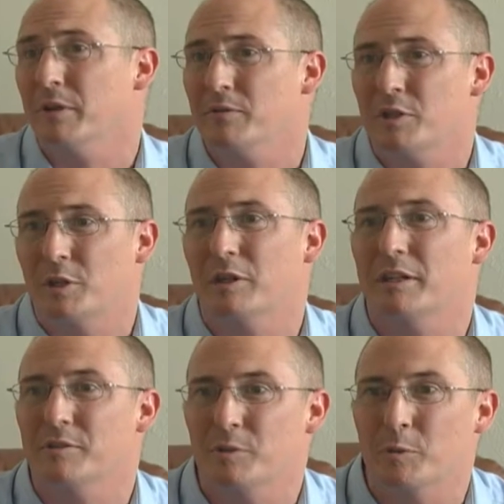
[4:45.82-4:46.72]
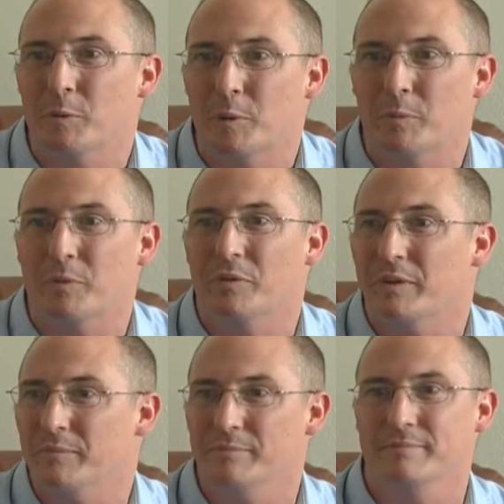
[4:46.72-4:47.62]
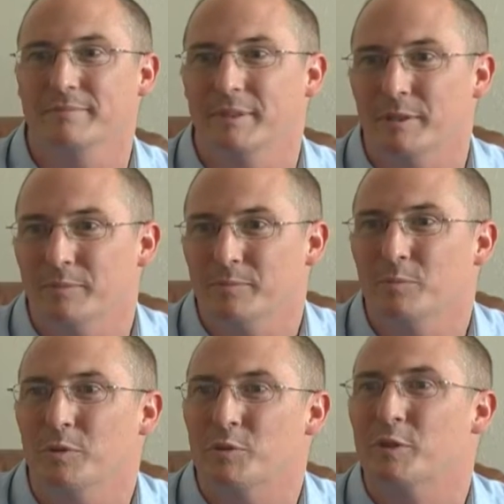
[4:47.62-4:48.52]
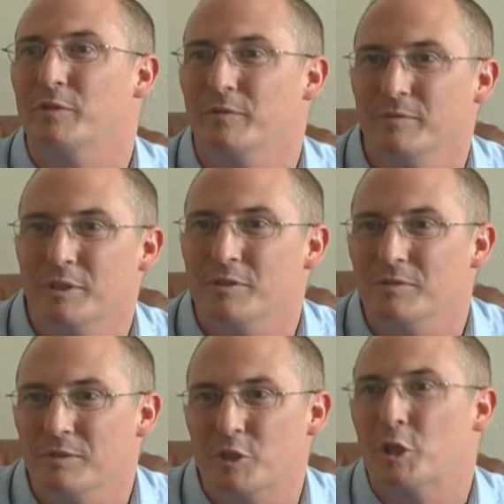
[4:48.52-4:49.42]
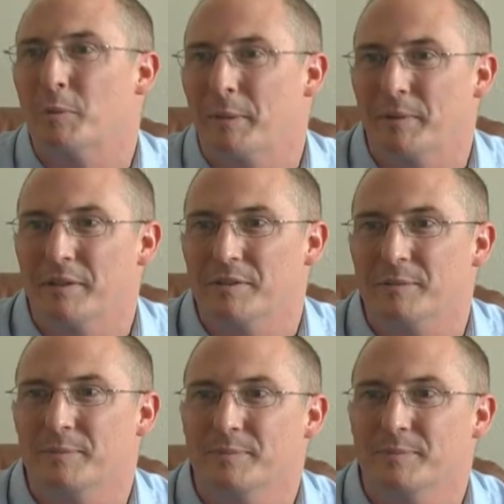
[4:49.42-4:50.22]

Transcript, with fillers: have generalized group homes that you know, would serve just the general population.